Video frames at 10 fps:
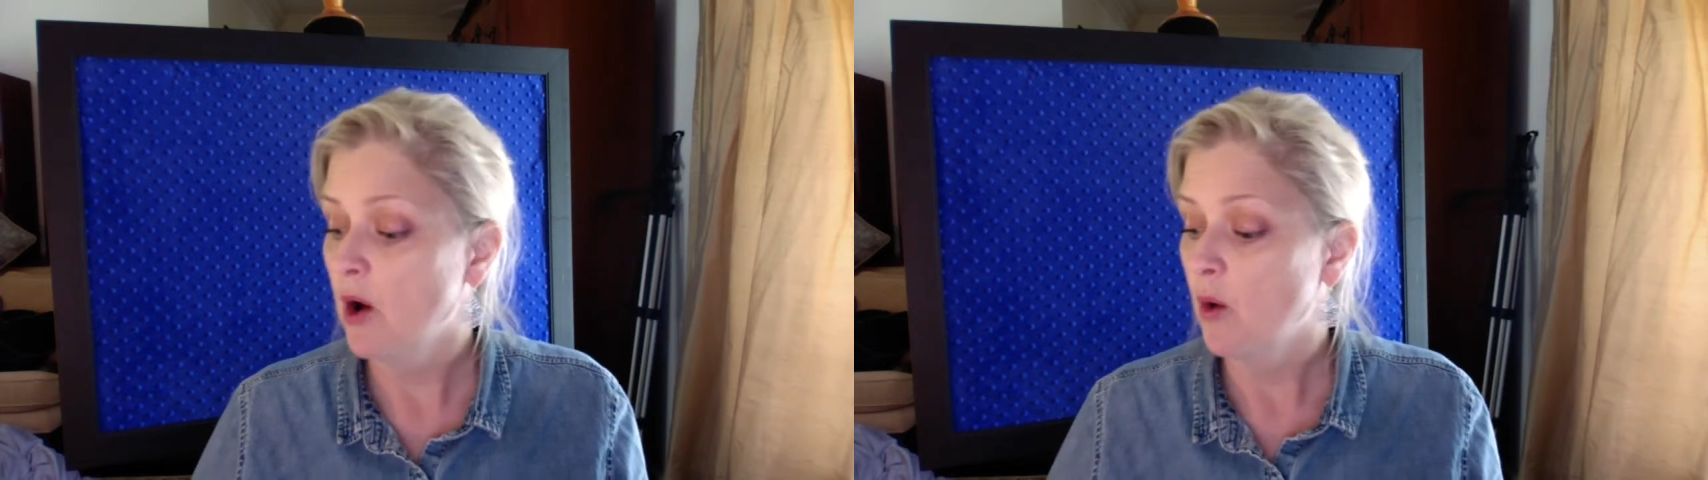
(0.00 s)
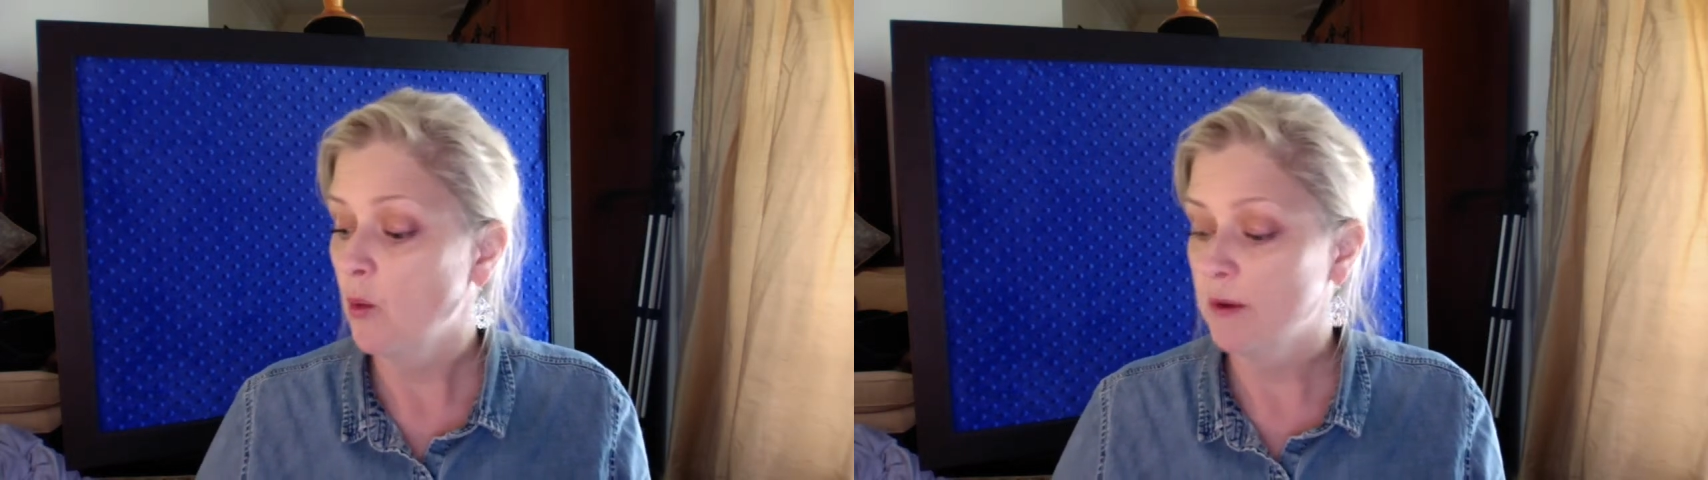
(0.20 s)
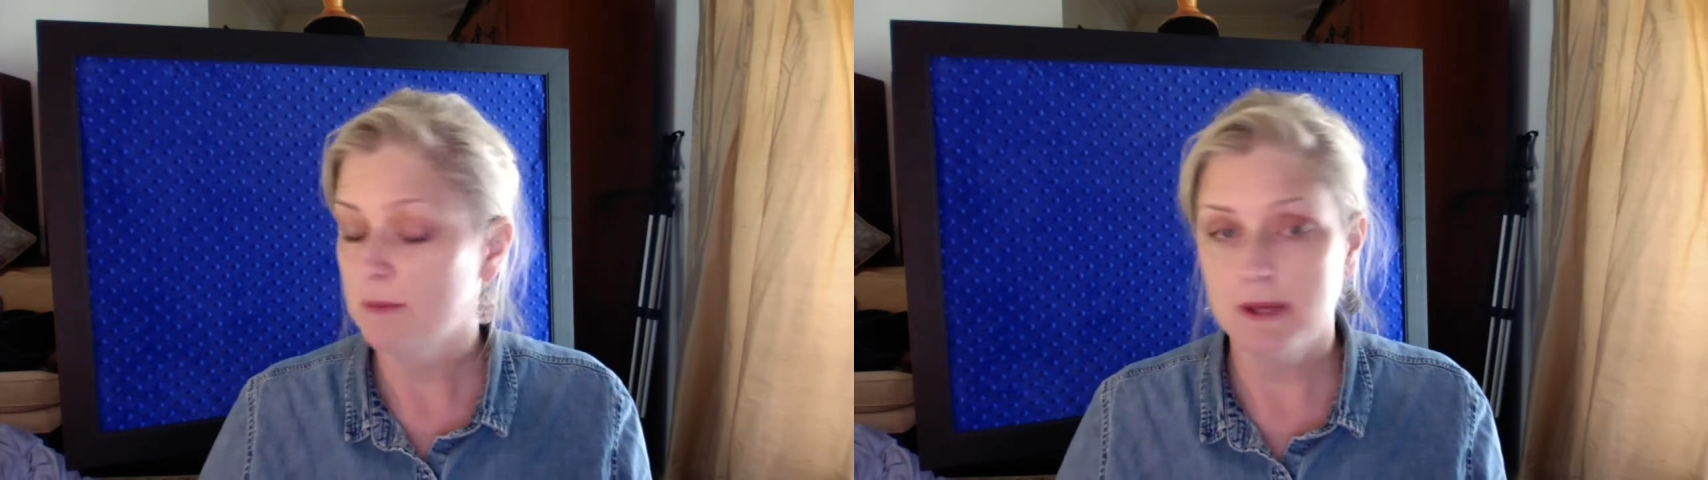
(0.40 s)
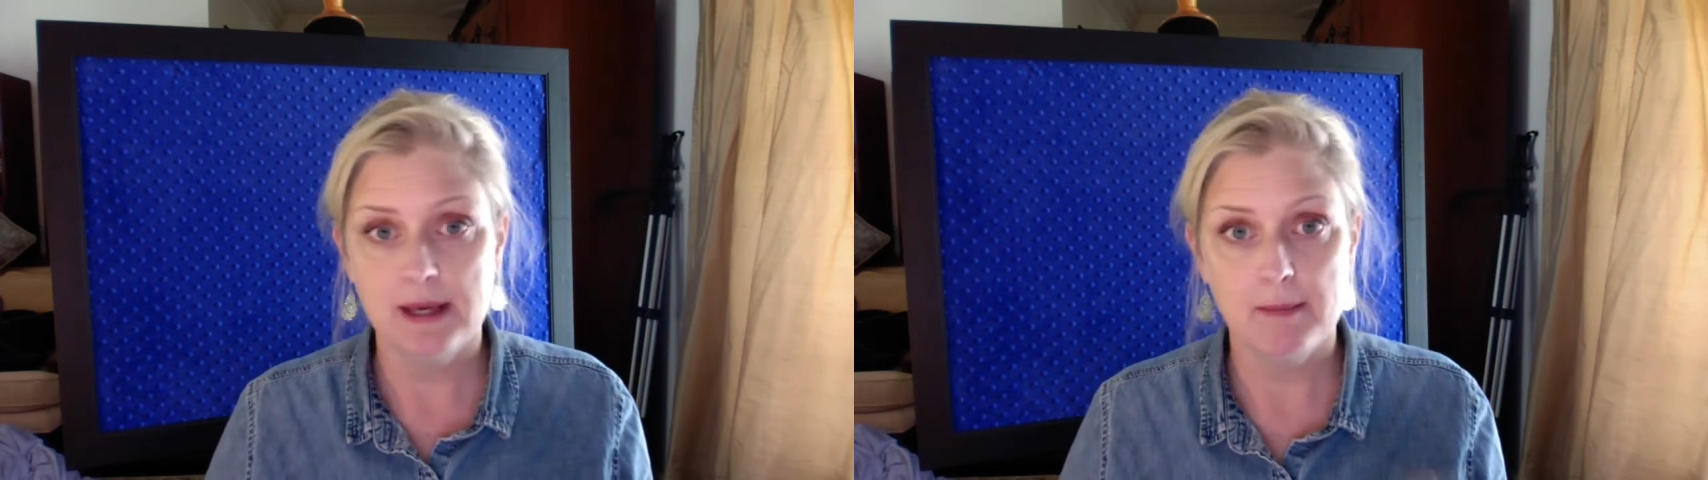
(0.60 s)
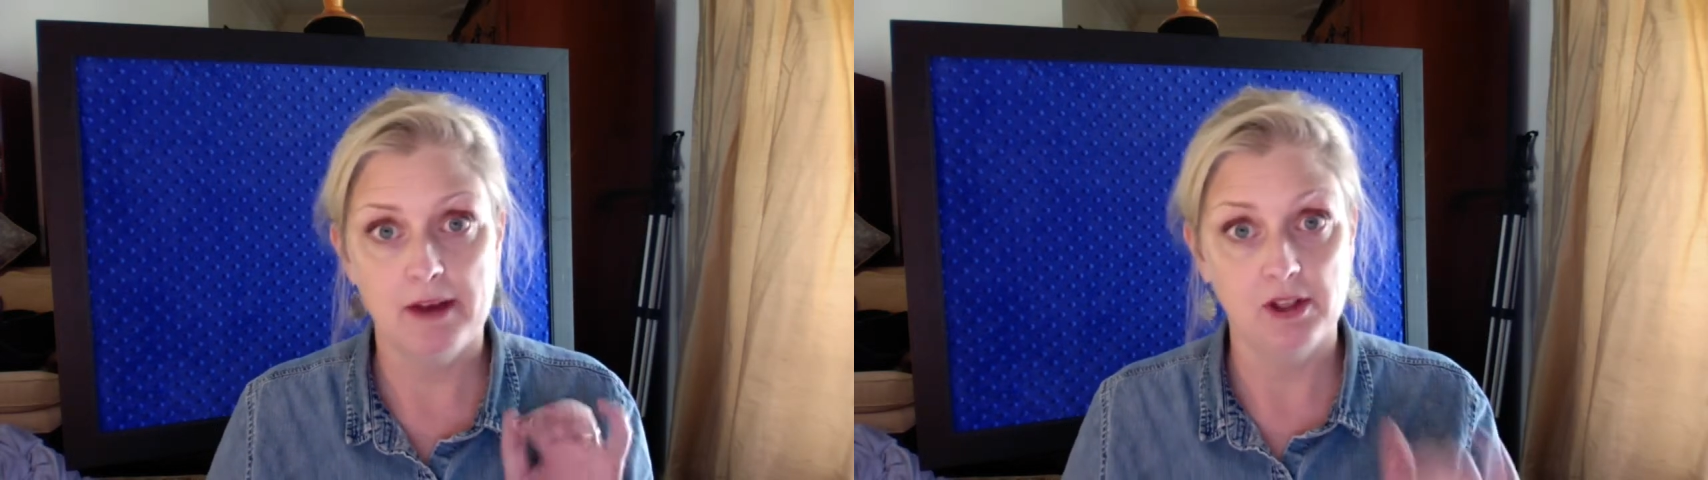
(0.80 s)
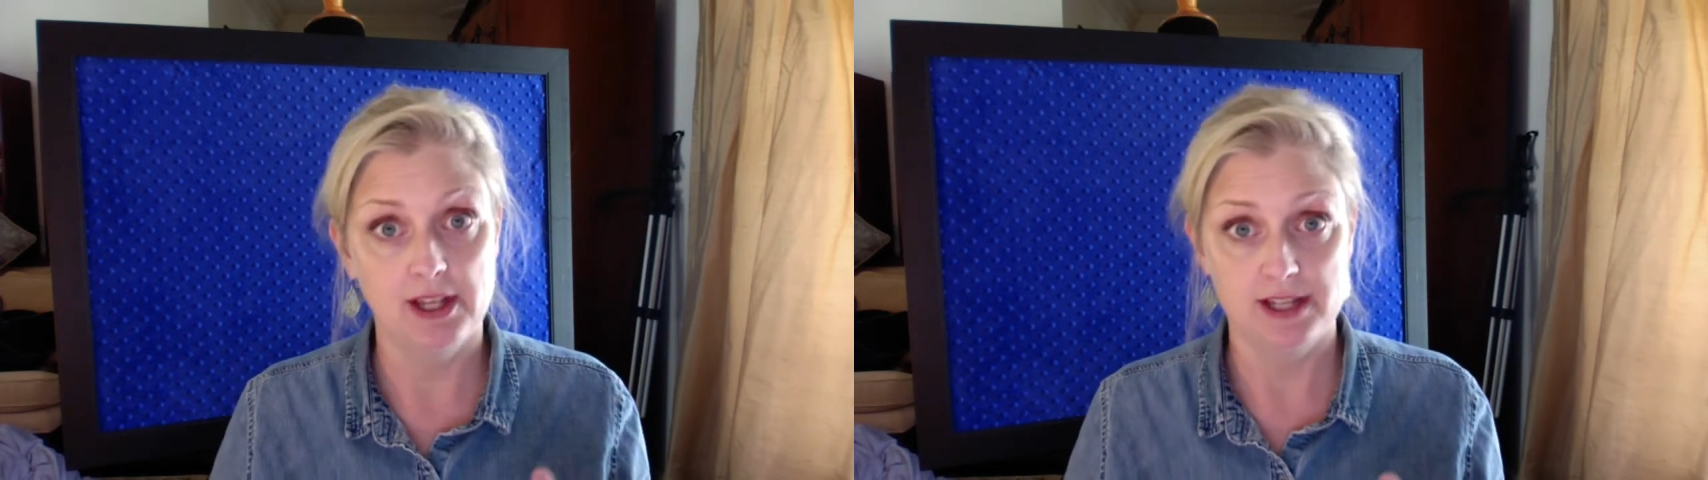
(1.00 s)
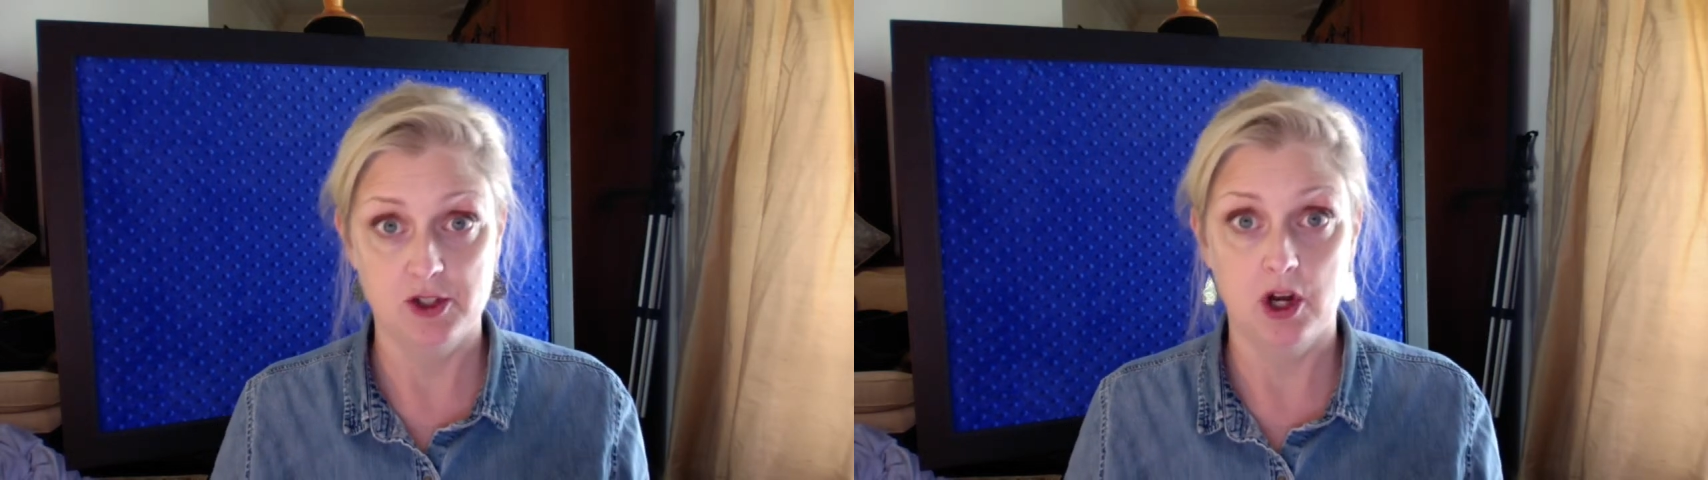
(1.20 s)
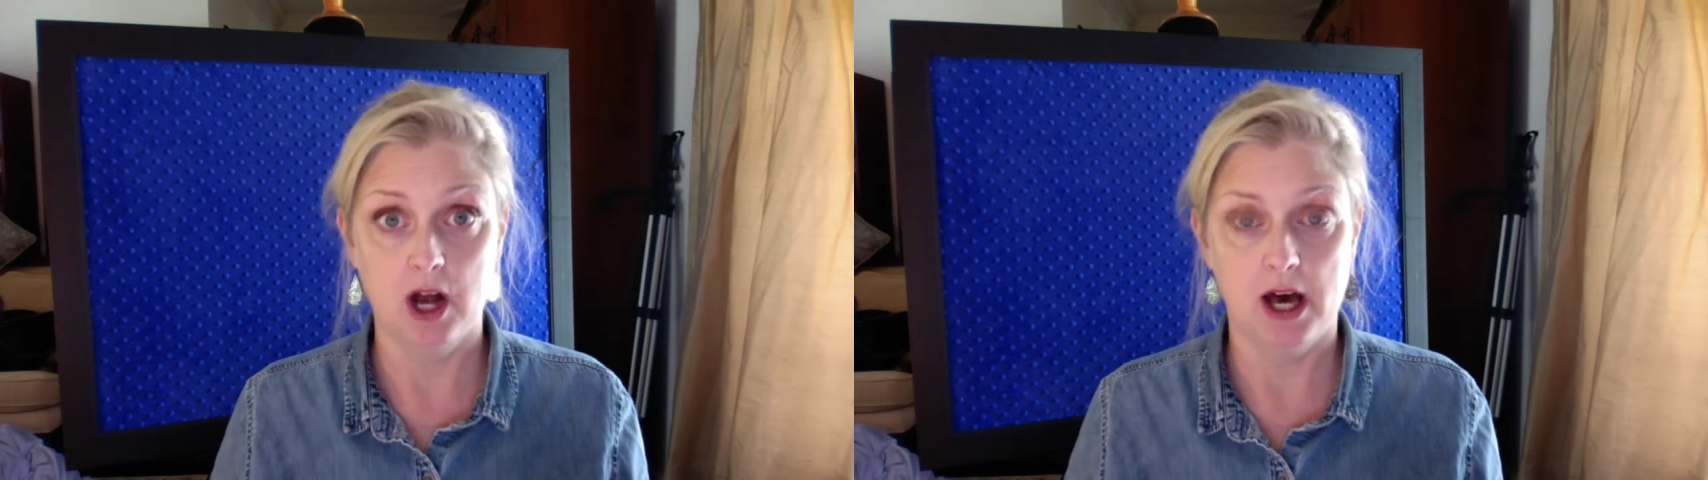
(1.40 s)
would be about the
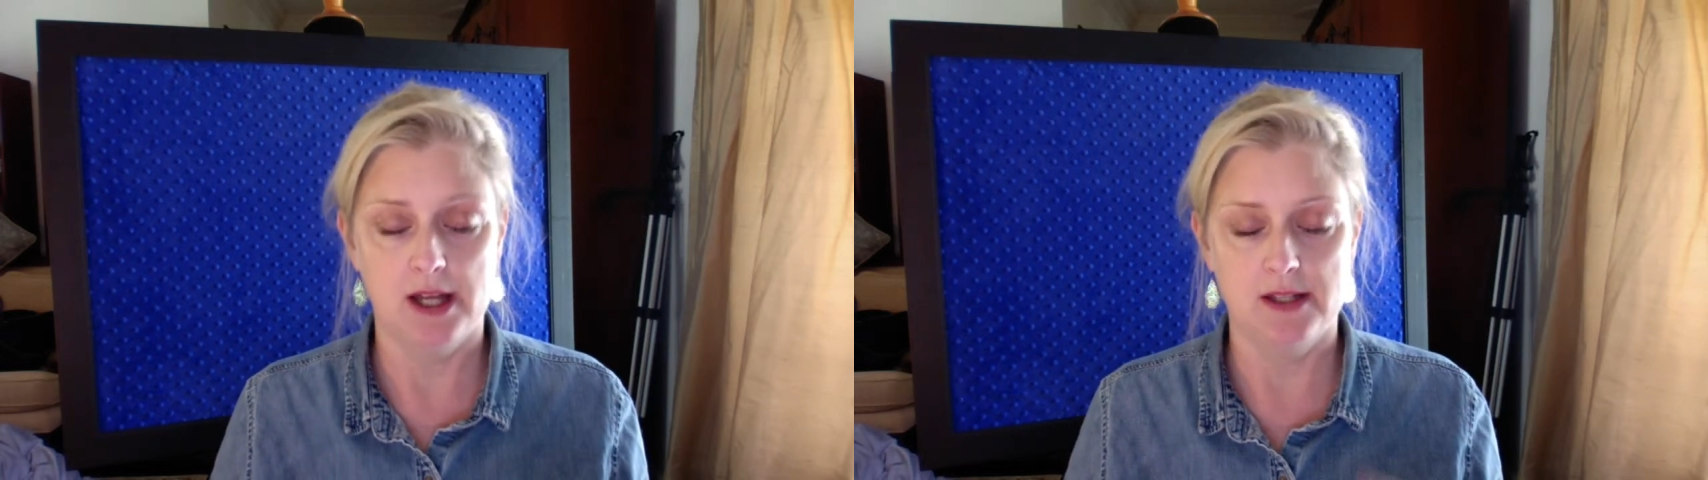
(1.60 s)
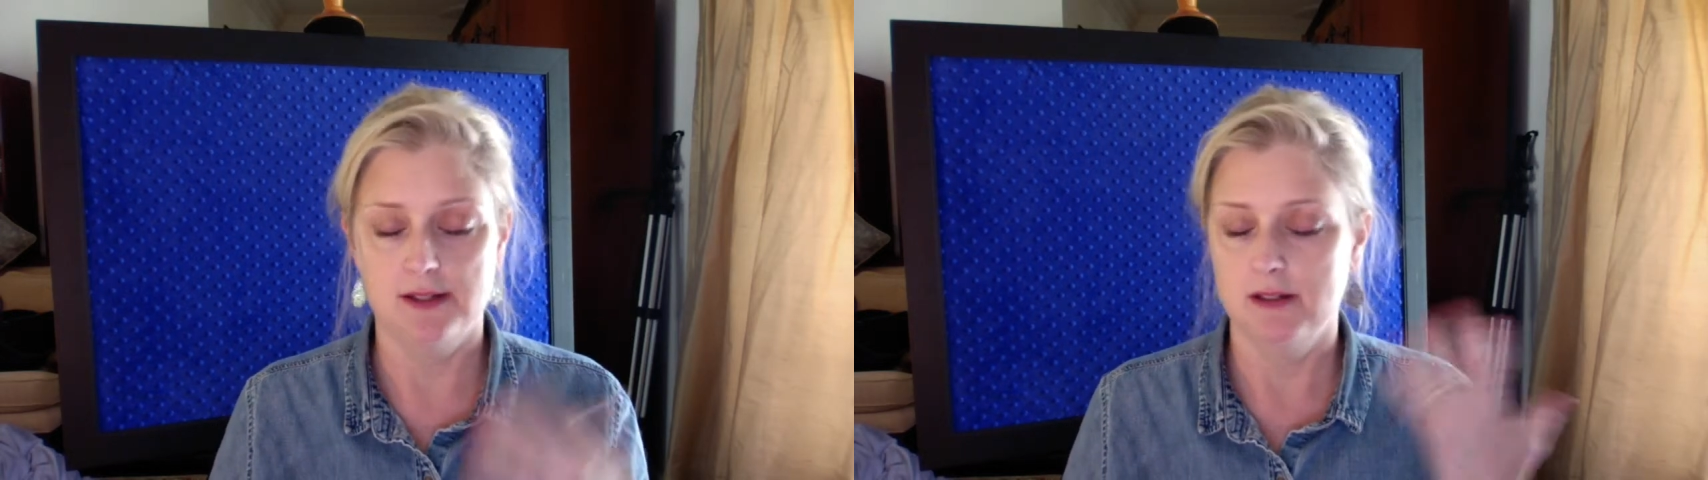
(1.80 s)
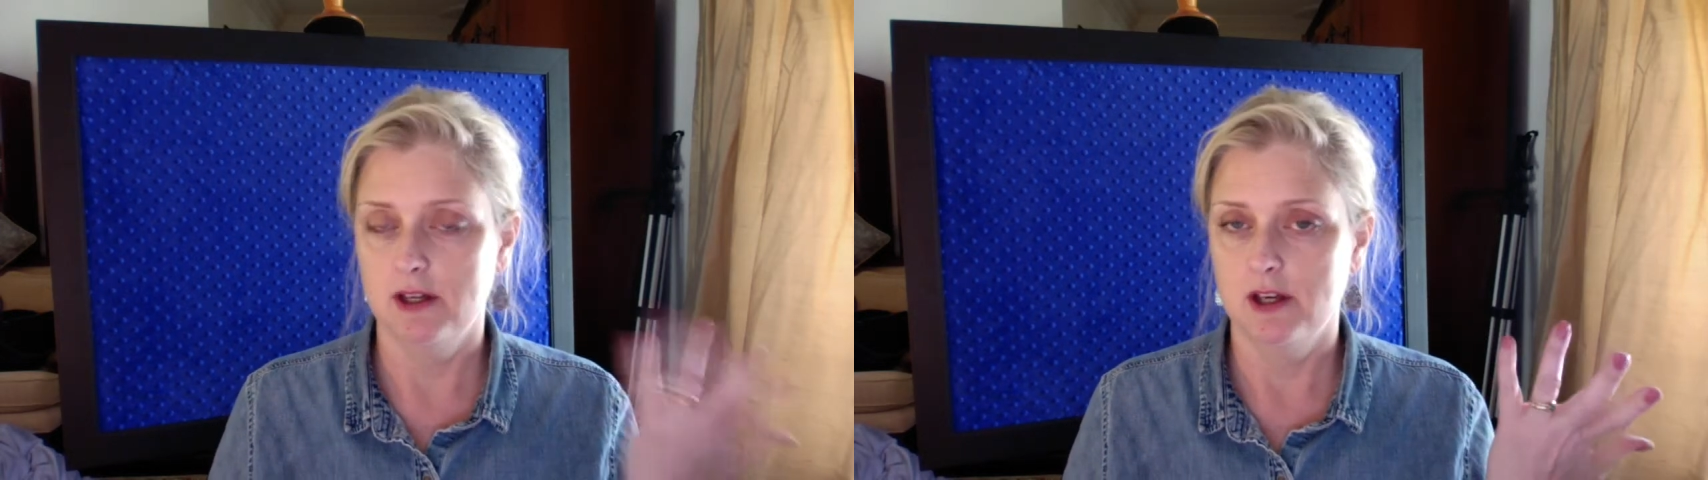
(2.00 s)
lesser gods.